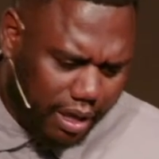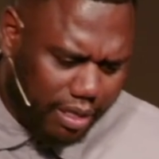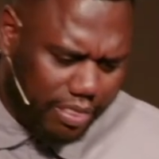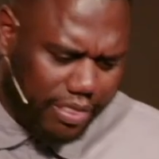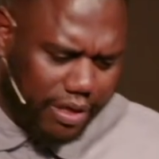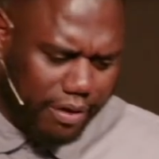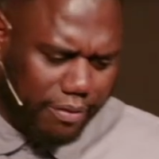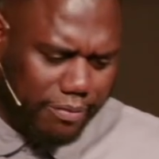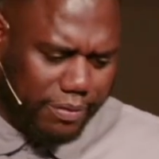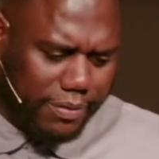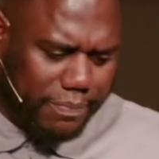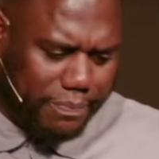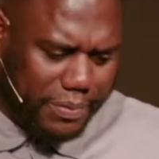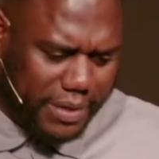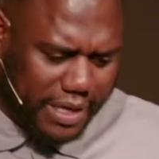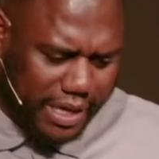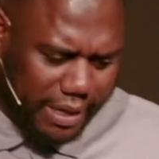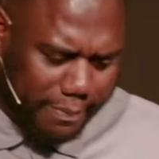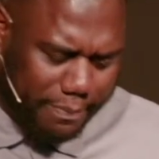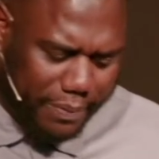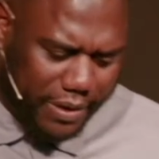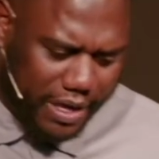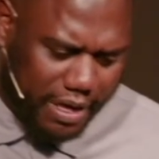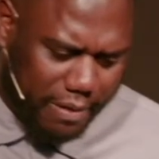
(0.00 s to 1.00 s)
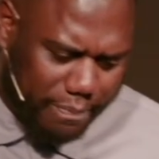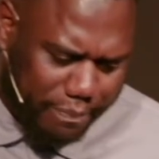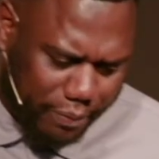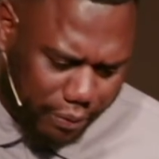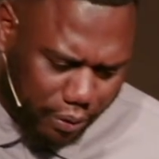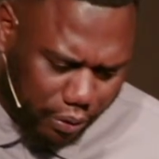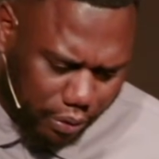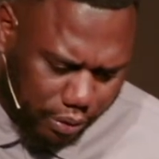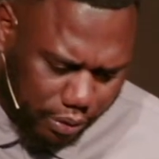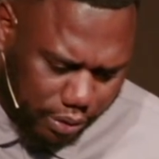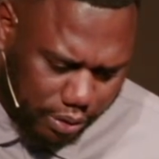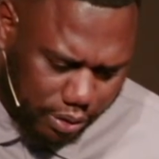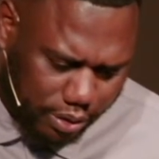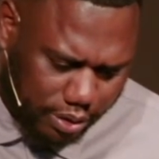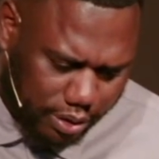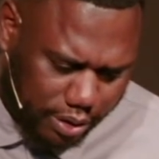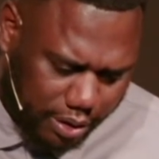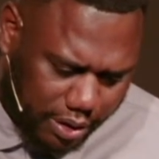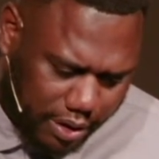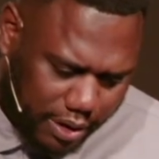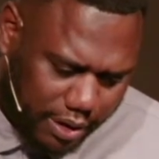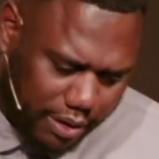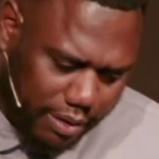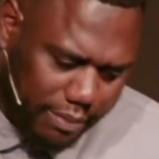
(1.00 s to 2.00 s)
there would be a people
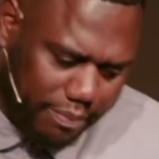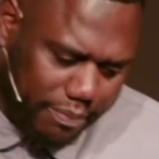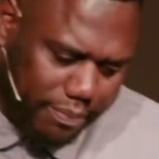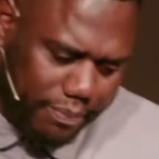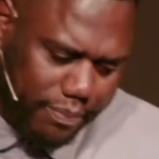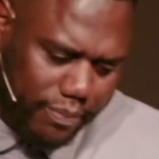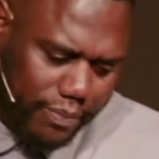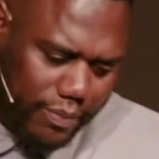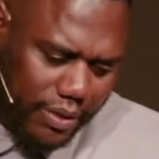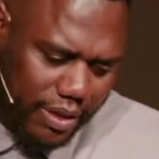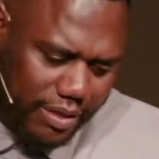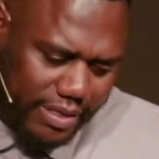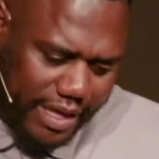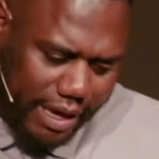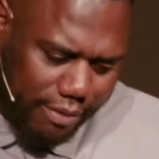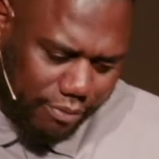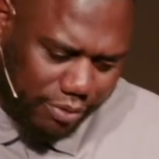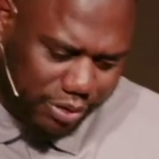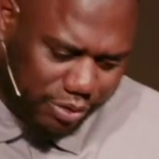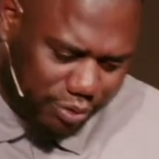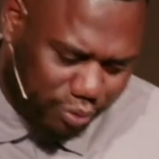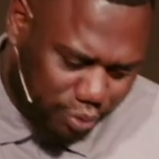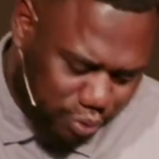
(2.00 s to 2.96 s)
that would